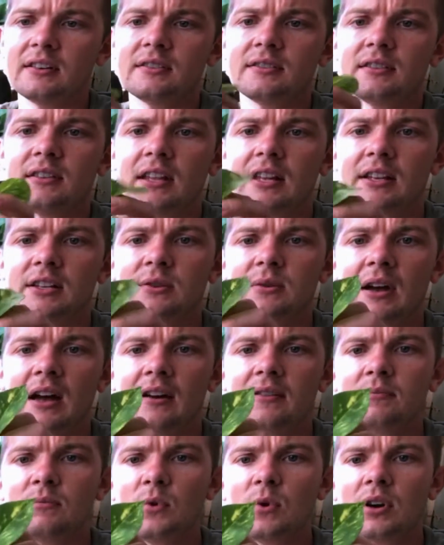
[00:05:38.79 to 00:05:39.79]
So they do
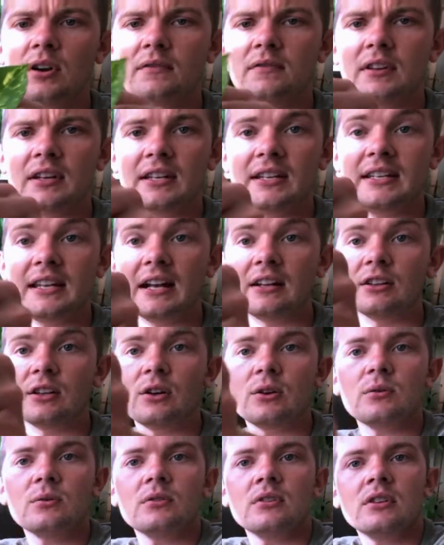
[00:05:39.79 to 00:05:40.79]
have more of a
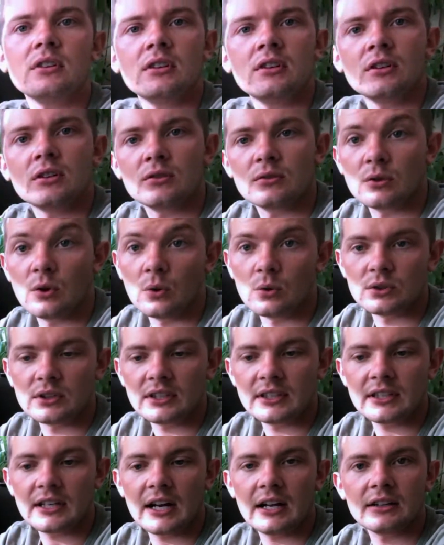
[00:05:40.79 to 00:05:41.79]
yellow
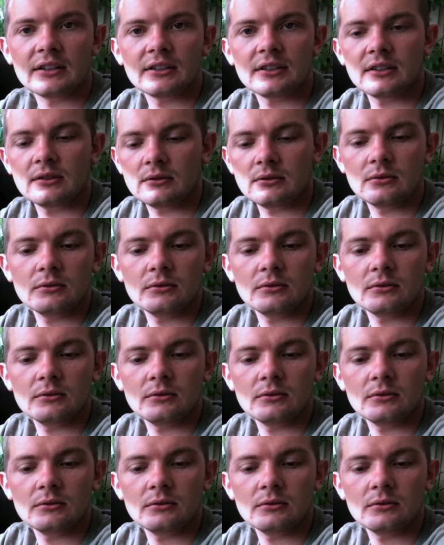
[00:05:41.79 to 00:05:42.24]
golden color